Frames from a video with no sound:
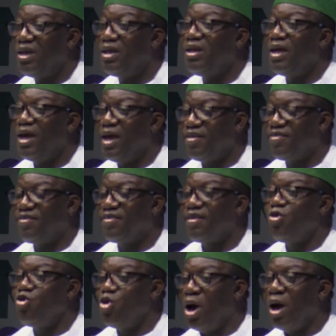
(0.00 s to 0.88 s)

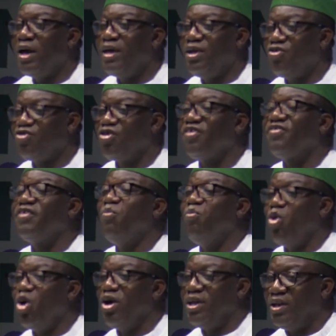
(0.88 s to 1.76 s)
Yes, you are
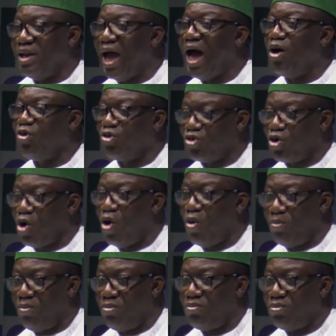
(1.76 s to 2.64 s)
interested more in
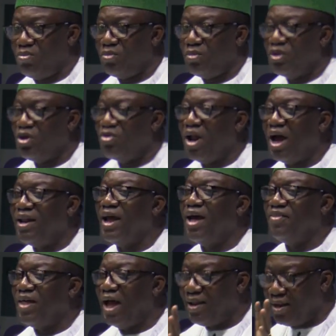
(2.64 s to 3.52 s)
outcome
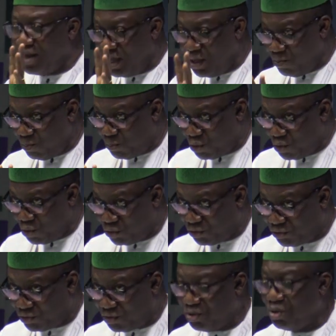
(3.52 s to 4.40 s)
rather than
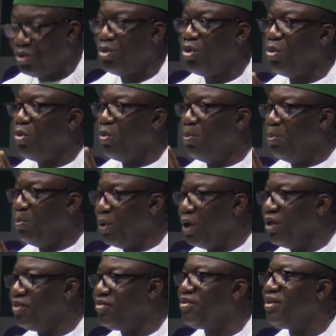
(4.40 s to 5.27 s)
input,
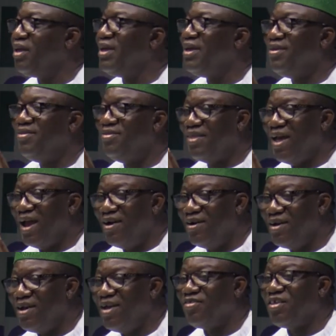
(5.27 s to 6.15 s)
but
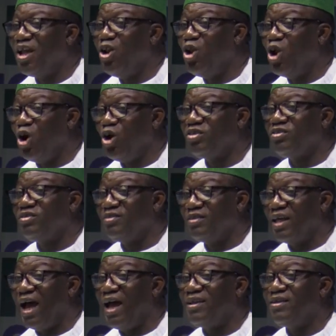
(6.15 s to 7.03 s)
there is a lot
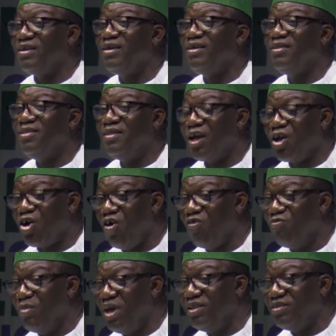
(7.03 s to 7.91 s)
that the
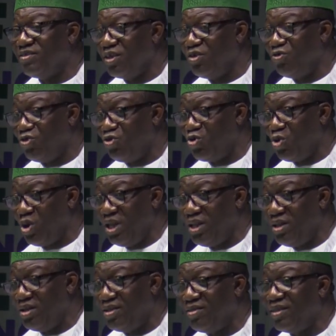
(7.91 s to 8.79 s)
government is
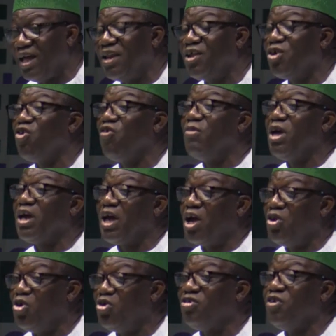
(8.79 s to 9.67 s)
doing that the government
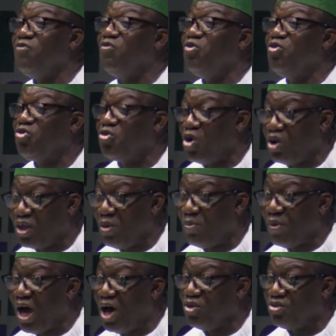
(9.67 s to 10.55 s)
cannot even talk
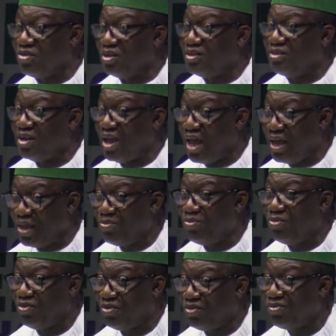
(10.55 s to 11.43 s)
about at
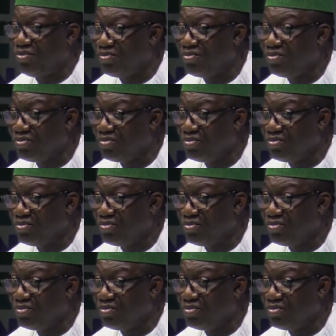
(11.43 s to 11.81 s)
times.